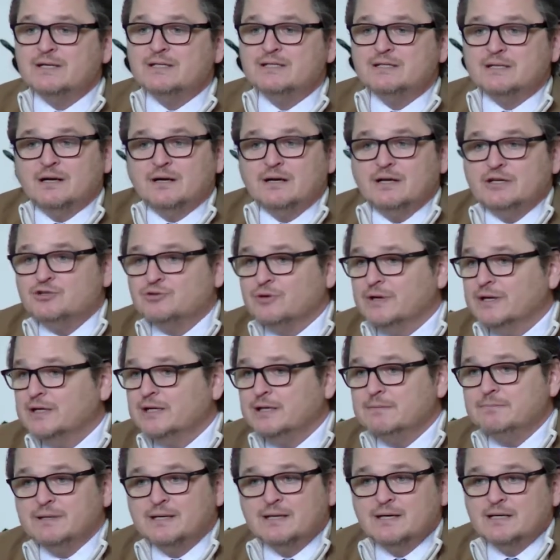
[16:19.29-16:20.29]
you know, I started
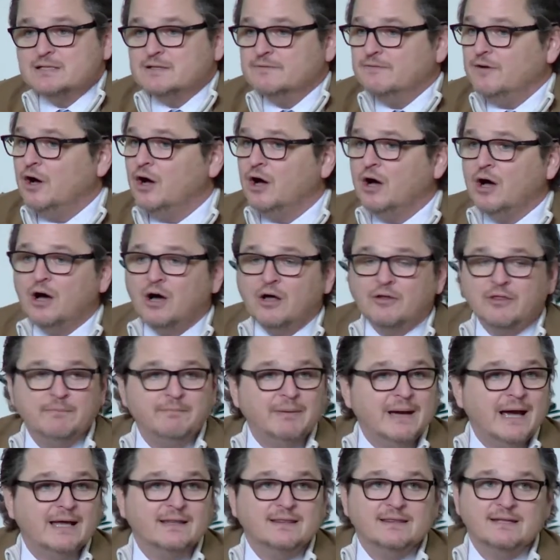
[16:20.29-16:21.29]
drinking because of
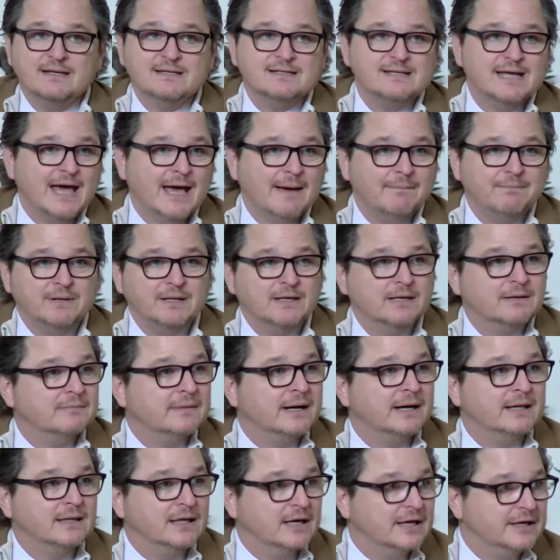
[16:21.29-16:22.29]
all the bad things
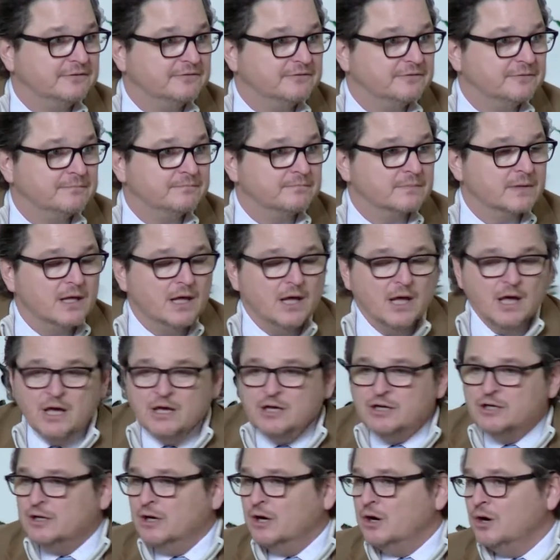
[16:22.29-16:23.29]
happening in my life.
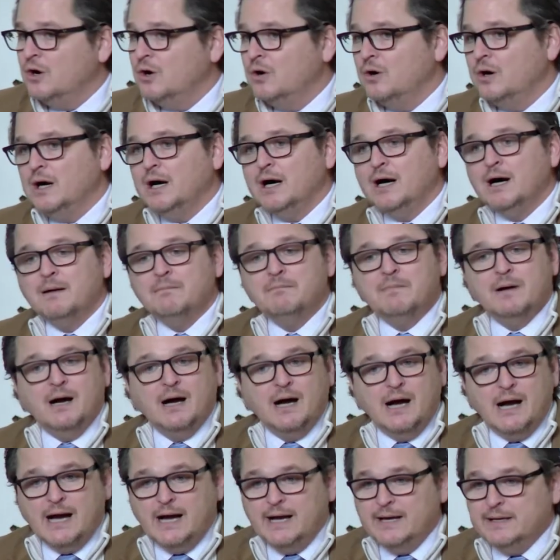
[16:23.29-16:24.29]
You
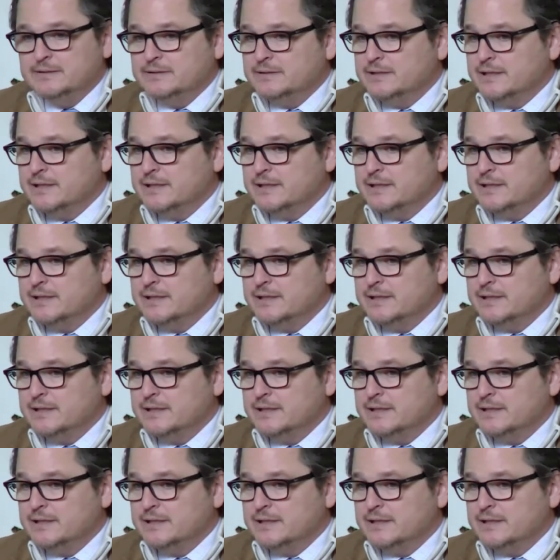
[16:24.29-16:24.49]
know,